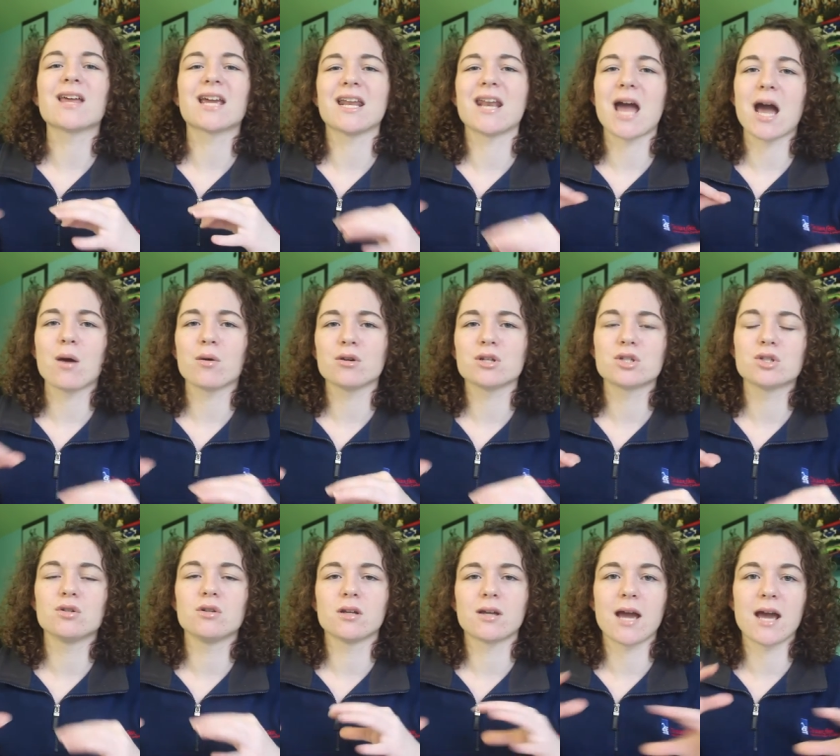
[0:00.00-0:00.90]
like an hour or
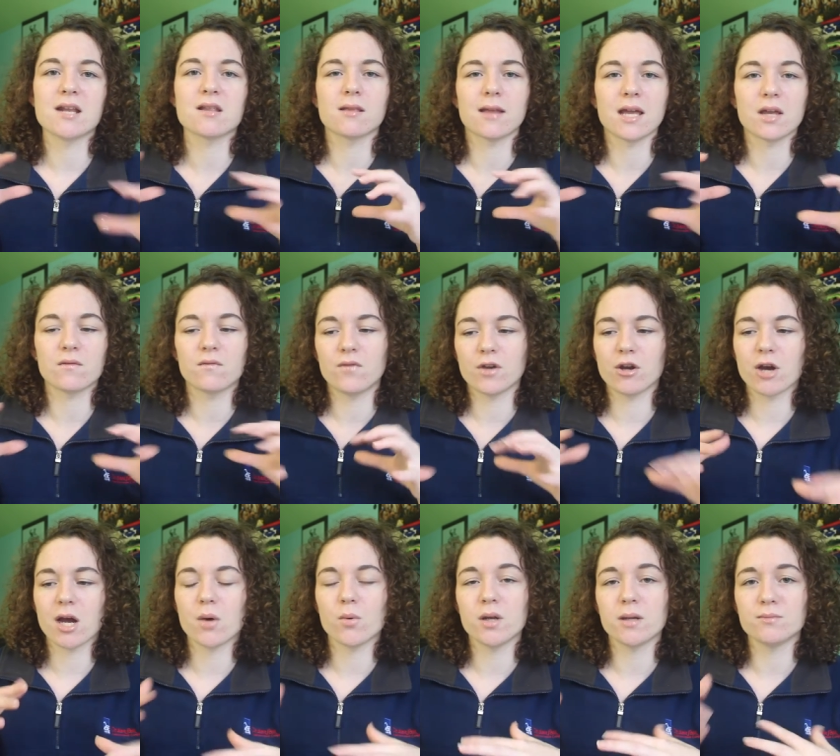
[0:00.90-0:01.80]
two to kind of like figure
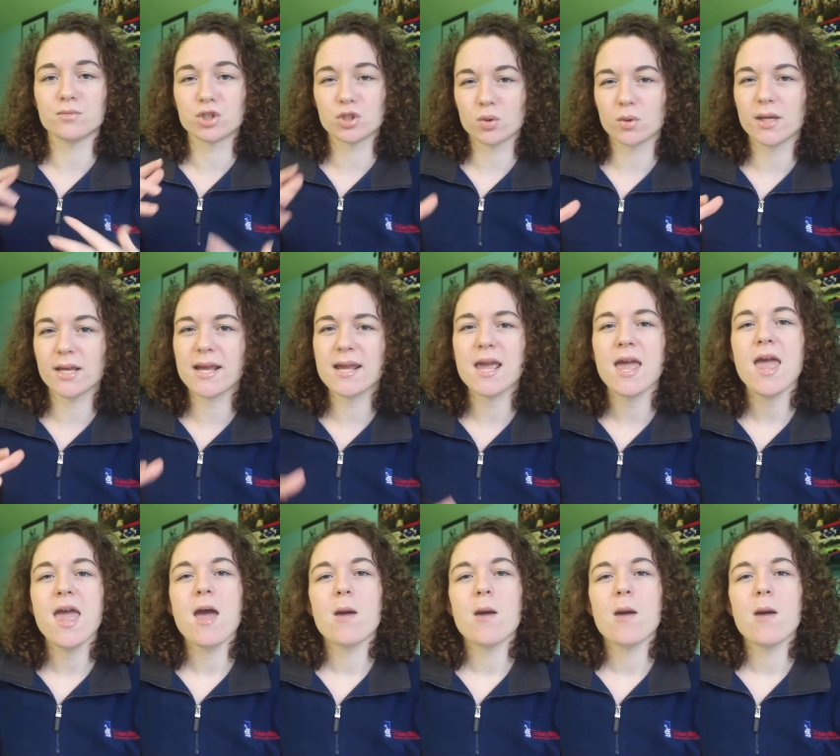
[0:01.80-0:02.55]
out what I'm doing.